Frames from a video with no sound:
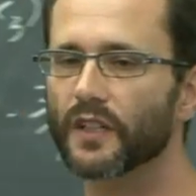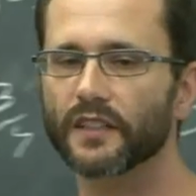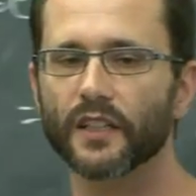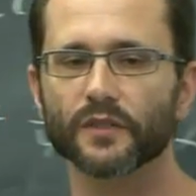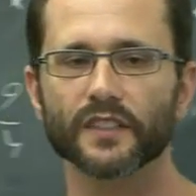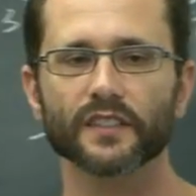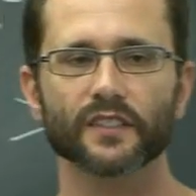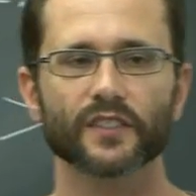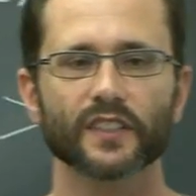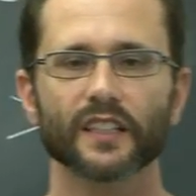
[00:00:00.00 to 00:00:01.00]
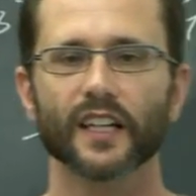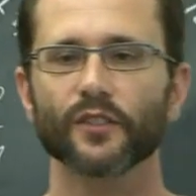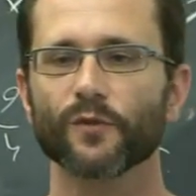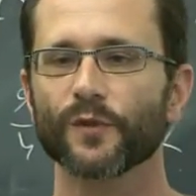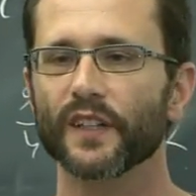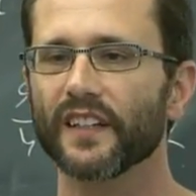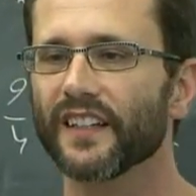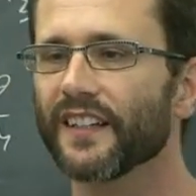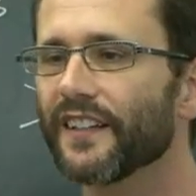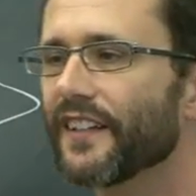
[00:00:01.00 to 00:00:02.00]
right now, this is still kind of
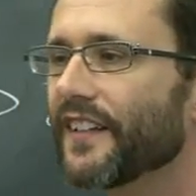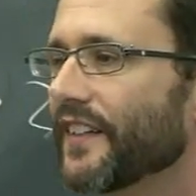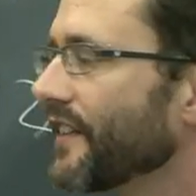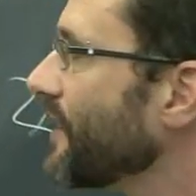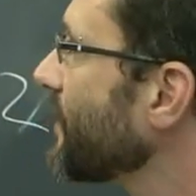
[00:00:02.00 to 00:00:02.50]
uh,